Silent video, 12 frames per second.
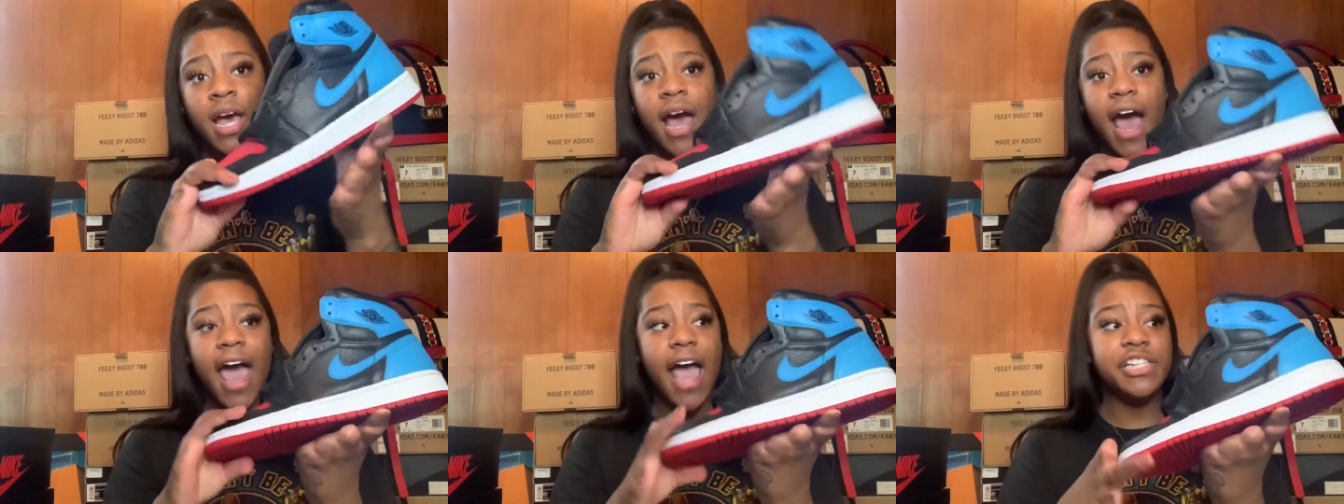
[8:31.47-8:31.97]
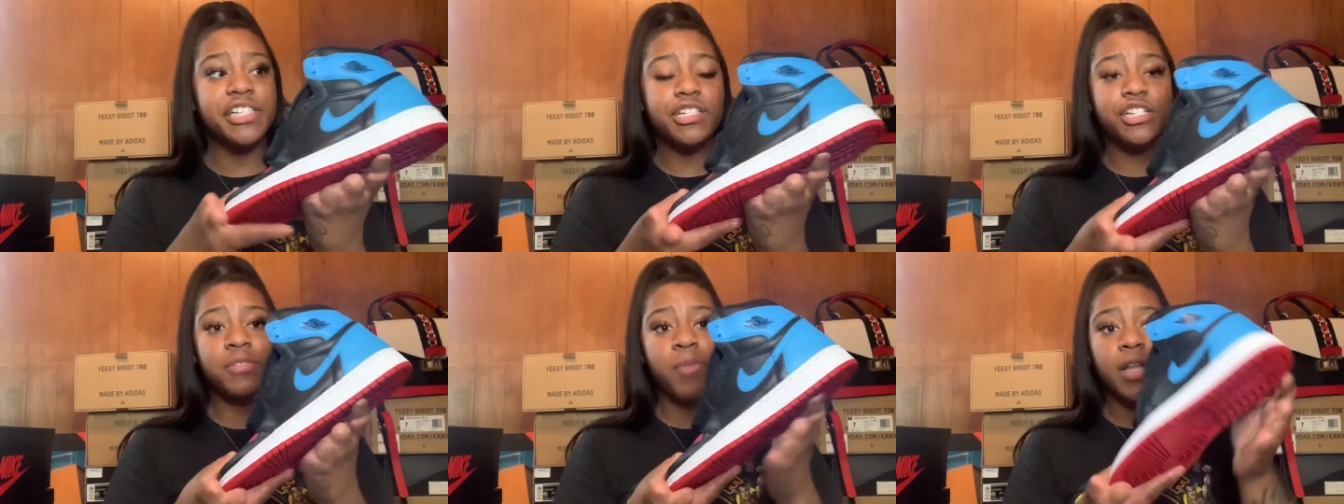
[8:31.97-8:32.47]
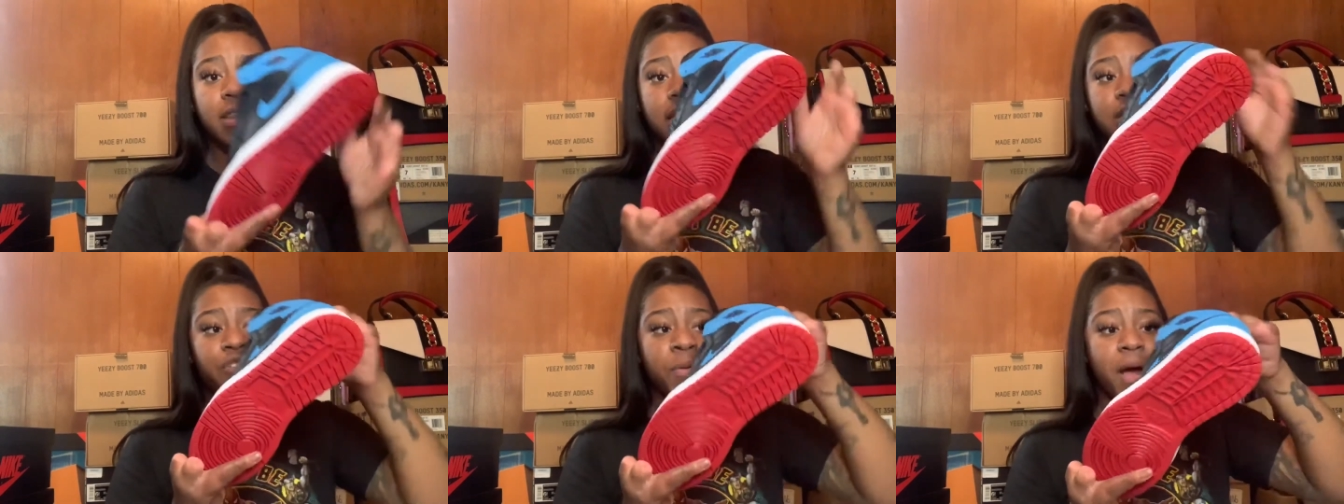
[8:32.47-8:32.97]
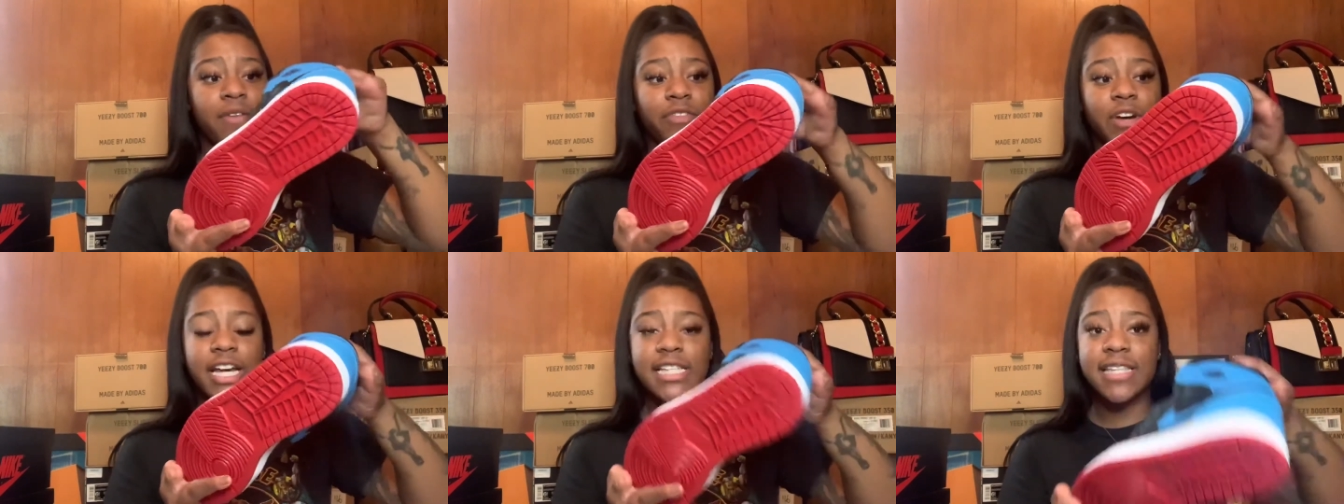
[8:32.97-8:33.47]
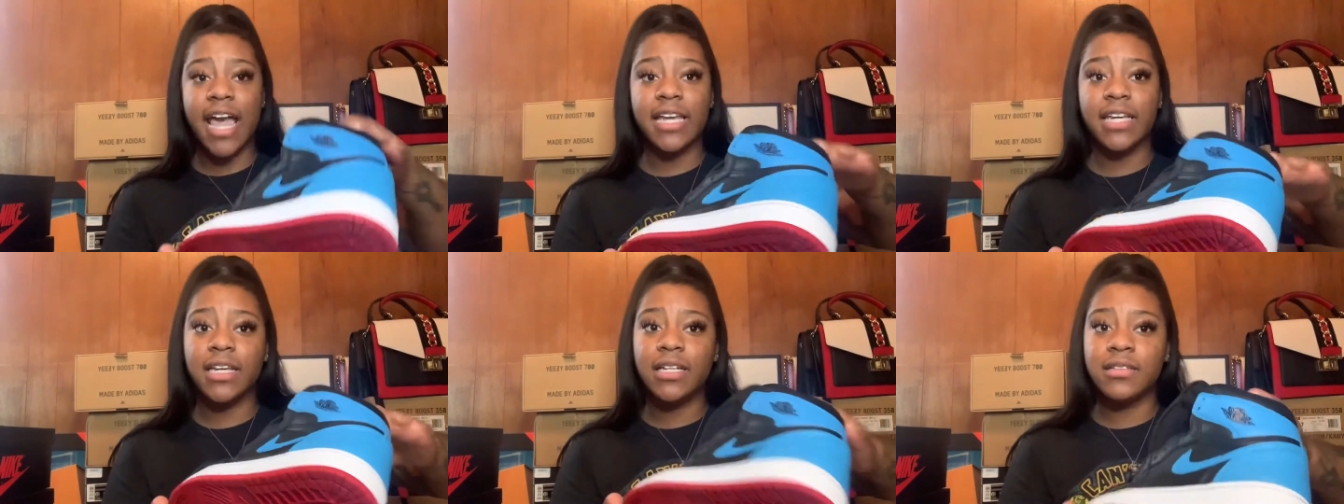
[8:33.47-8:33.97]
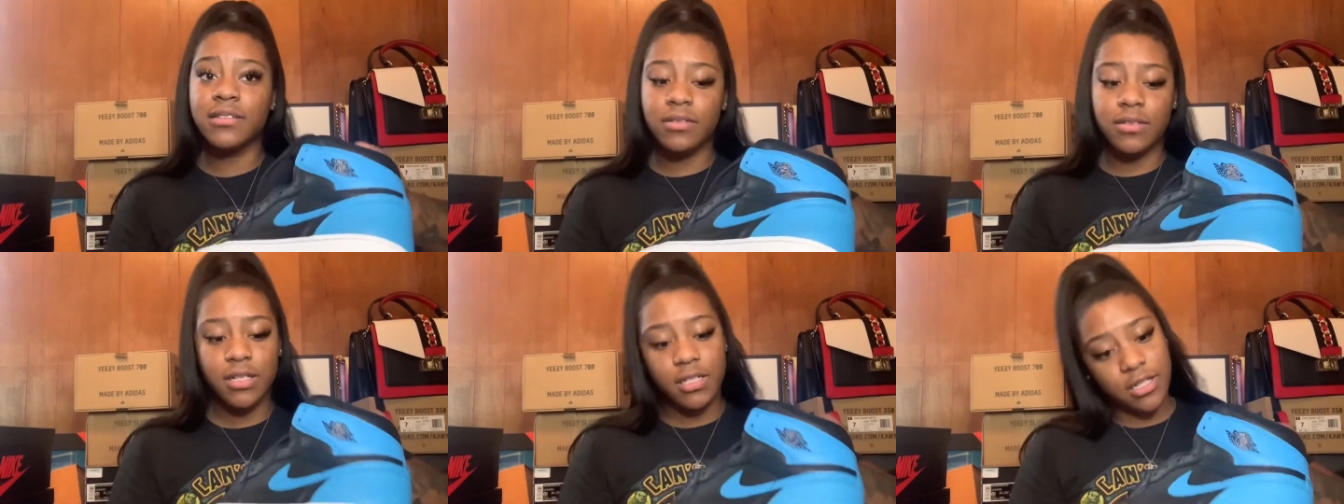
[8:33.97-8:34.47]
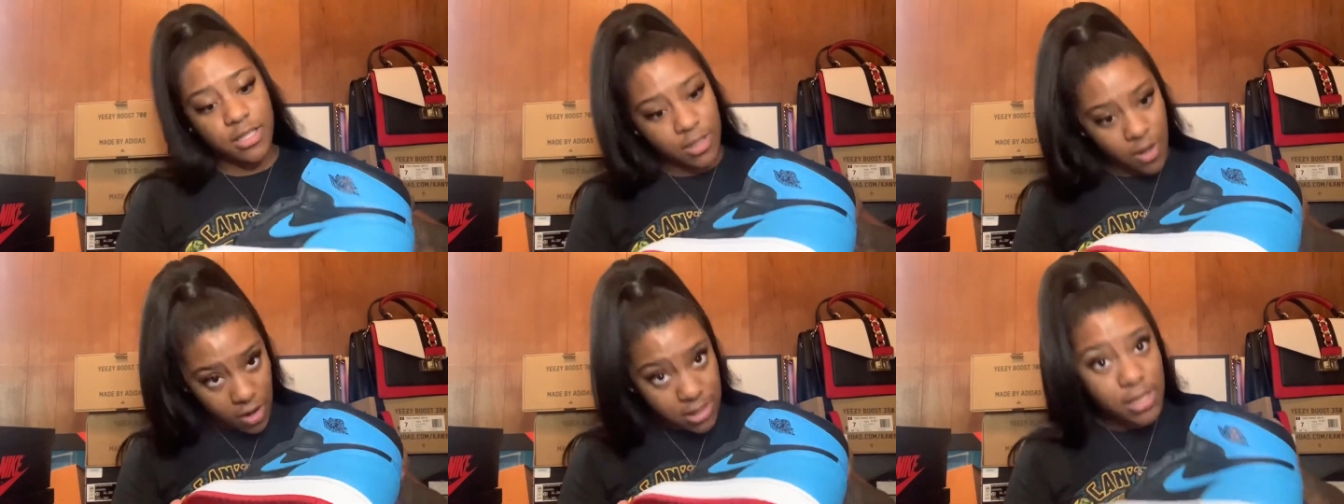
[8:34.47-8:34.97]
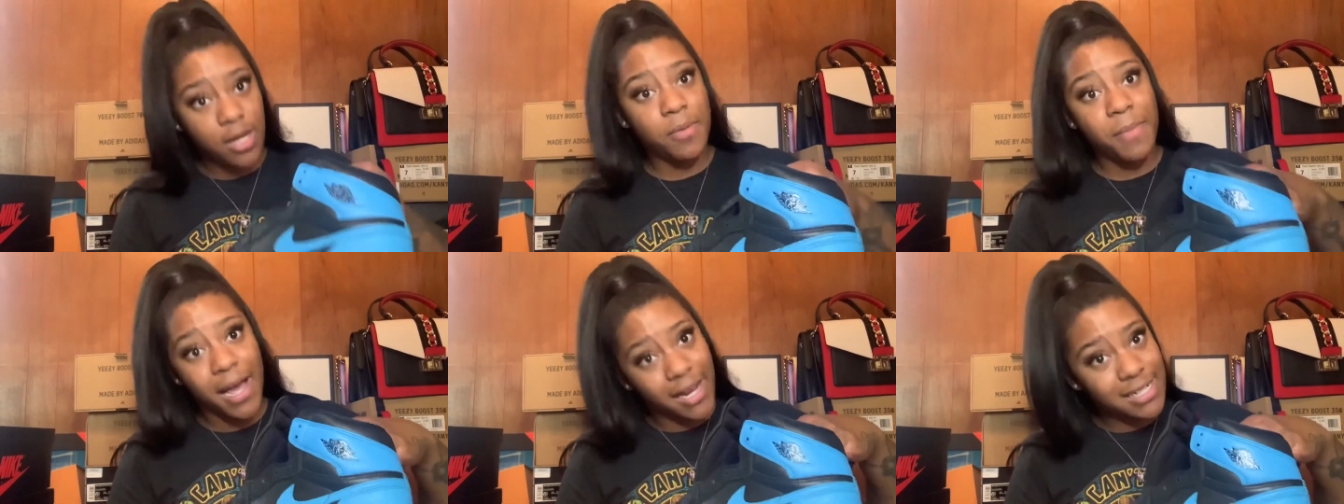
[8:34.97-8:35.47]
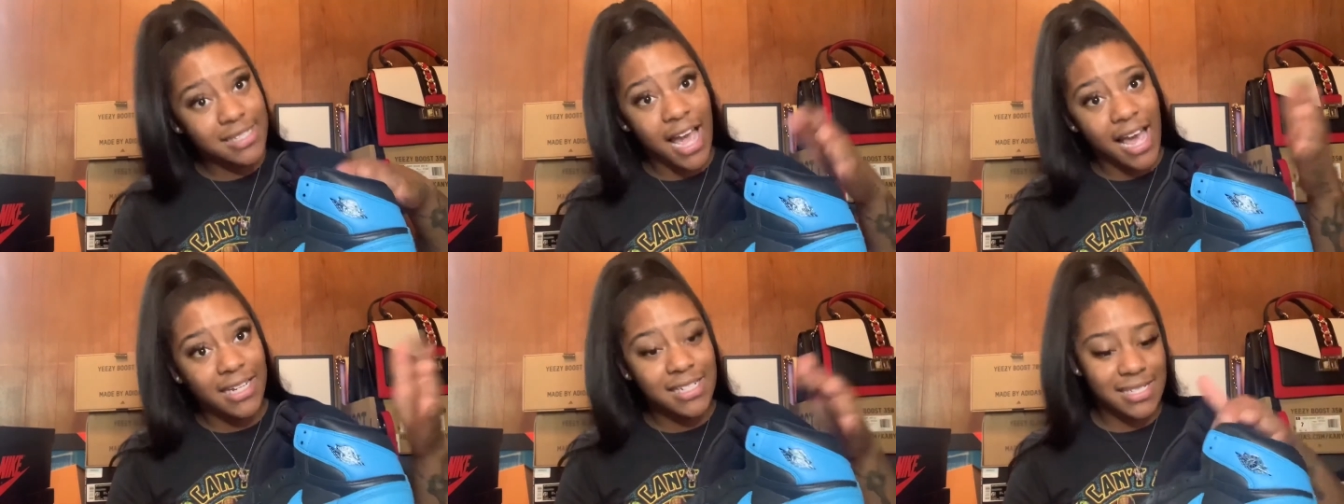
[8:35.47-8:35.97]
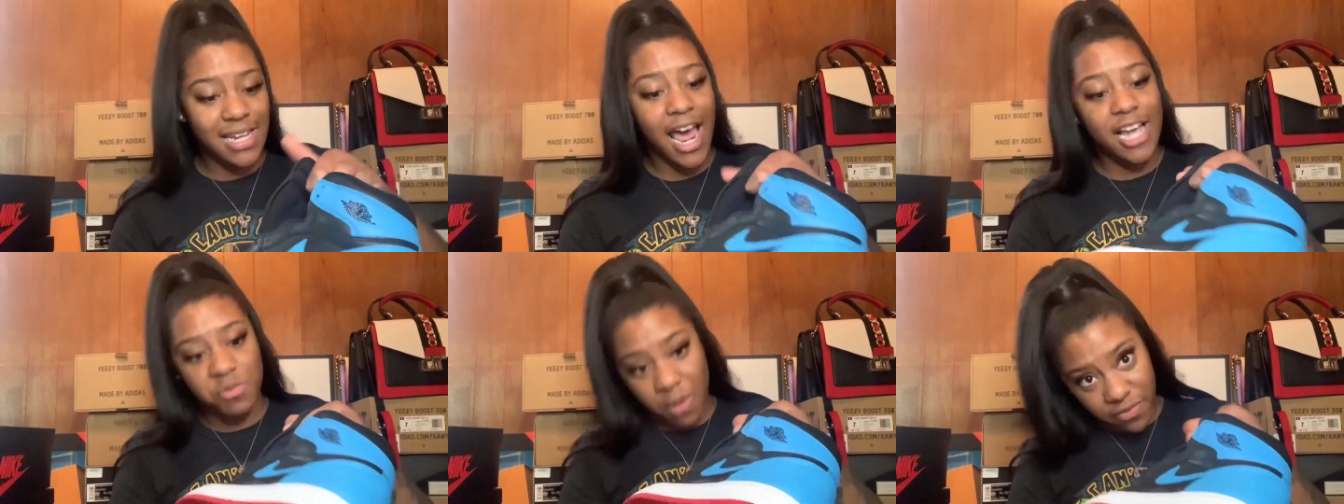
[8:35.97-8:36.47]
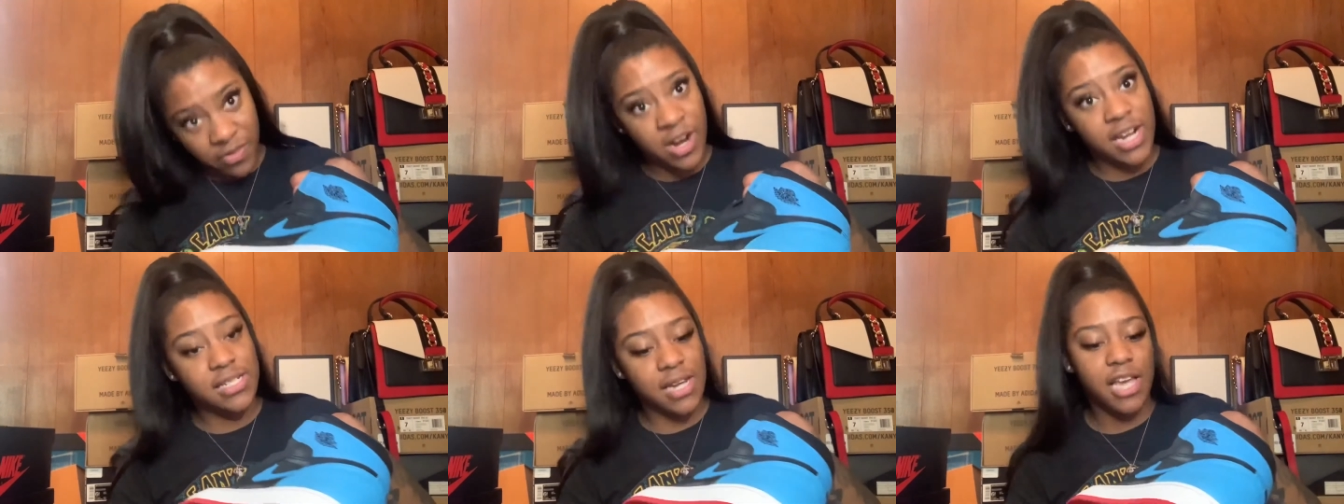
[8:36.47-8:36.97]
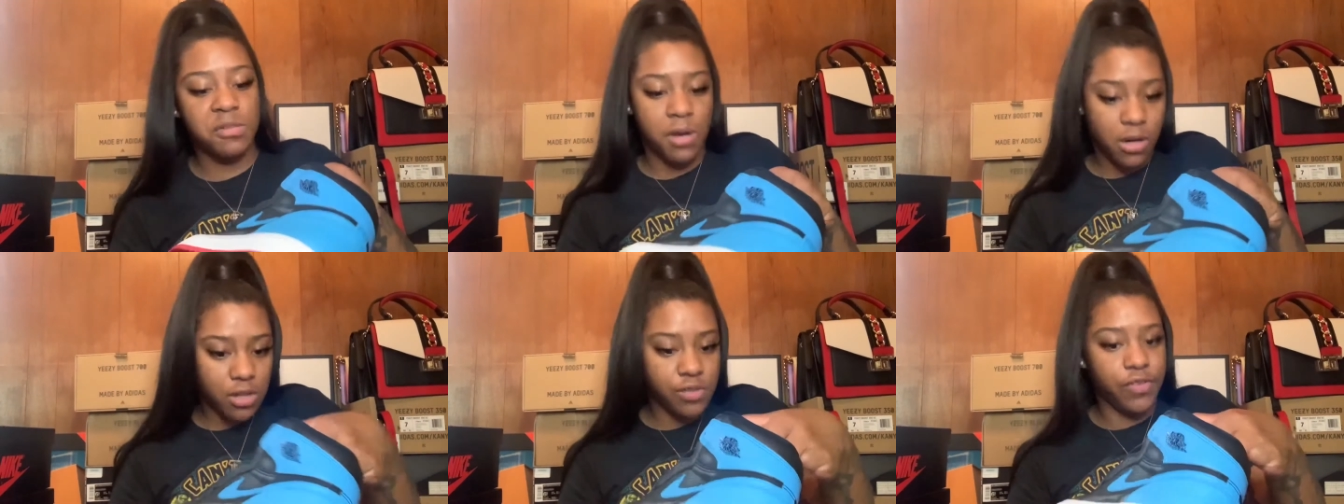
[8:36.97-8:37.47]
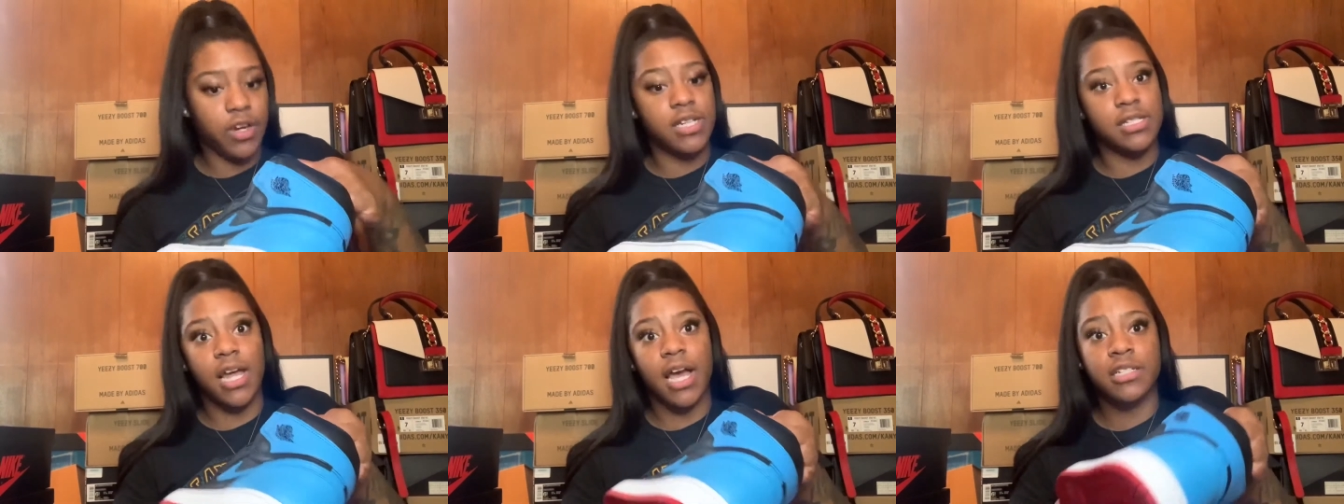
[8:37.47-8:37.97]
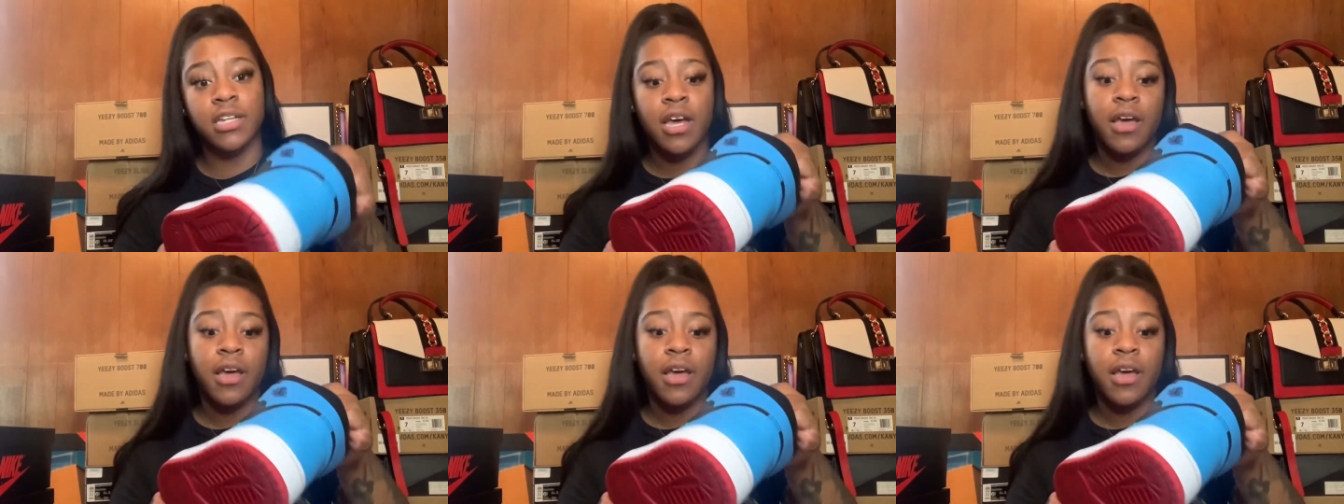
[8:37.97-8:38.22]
I actually just bought these for my friend Tanky the also my hairstylist slash my friend slash my close friend slash